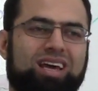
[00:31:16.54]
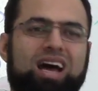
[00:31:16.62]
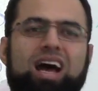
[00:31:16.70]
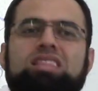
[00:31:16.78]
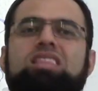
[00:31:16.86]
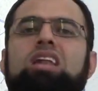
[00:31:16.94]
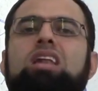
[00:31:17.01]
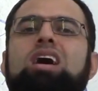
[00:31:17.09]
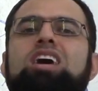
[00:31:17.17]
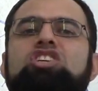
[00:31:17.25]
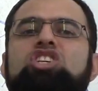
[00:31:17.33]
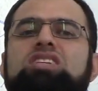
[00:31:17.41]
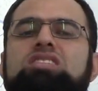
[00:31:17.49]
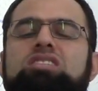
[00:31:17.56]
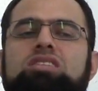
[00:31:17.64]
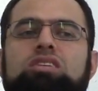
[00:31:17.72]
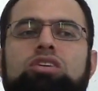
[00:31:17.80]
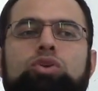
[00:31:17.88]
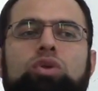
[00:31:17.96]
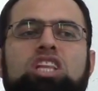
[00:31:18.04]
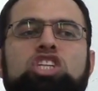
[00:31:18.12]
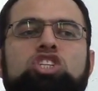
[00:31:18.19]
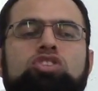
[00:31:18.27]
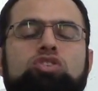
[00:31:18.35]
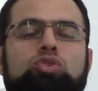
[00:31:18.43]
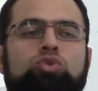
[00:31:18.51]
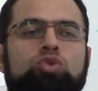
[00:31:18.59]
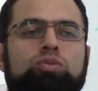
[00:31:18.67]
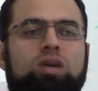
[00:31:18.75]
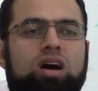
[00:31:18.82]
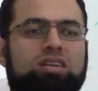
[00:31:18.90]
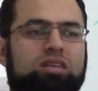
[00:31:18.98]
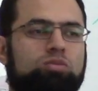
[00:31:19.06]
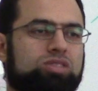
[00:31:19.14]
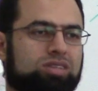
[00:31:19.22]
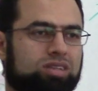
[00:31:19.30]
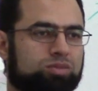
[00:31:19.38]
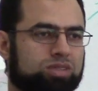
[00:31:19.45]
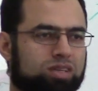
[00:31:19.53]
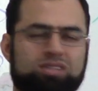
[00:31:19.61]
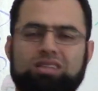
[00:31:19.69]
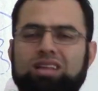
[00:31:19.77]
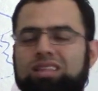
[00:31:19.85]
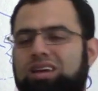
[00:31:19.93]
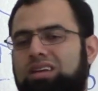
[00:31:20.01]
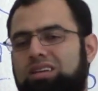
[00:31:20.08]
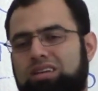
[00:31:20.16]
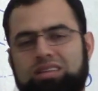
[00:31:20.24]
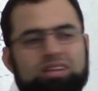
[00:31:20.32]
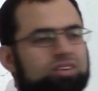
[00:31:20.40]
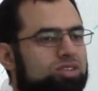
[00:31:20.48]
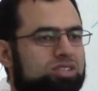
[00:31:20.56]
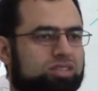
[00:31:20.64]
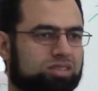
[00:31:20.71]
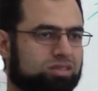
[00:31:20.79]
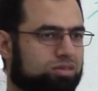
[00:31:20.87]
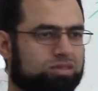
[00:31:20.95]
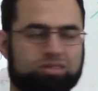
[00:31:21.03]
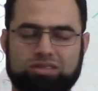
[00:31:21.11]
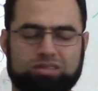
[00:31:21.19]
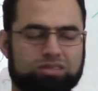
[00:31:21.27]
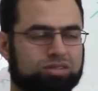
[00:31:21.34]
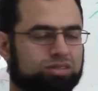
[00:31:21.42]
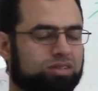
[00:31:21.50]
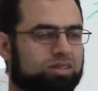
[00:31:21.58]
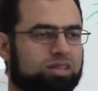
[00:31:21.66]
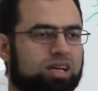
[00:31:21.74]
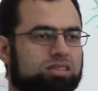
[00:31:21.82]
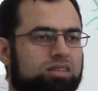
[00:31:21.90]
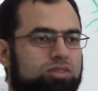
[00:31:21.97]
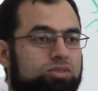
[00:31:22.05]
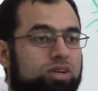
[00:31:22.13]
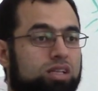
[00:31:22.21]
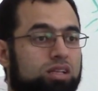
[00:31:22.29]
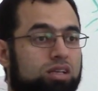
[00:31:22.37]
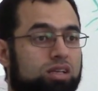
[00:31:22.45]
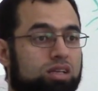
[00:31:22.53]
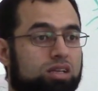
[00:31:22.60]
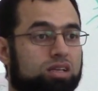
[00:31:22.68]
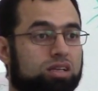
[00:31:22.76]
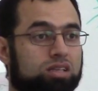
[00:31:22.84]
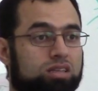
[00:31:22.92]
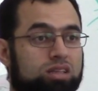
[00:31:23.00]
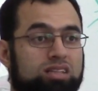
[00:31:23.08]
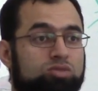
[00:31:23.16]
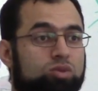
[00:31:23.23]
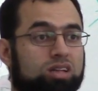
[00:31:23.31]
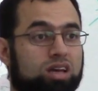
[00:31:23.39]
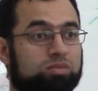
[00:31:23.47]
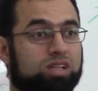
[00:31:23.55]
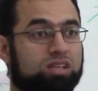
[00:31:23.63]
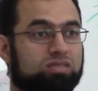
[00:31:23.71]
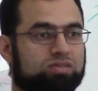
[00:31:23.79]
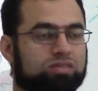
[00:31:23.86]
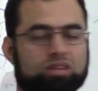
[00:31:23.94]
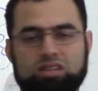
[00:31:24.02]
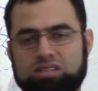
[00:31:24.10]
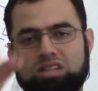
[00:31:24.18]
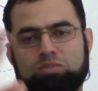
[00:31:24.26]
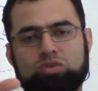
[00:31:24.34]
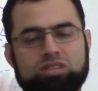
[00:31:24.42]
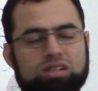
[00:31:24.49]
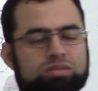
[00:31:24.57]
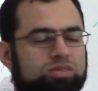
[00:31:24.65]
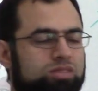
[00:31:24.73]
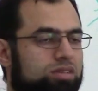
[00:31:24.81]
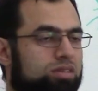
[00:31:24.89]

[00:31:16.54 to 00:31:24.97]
and the largest religious group are the Muslims. It's not the, the Christians or no, that's not right. That's what I believe. It's the Muslims.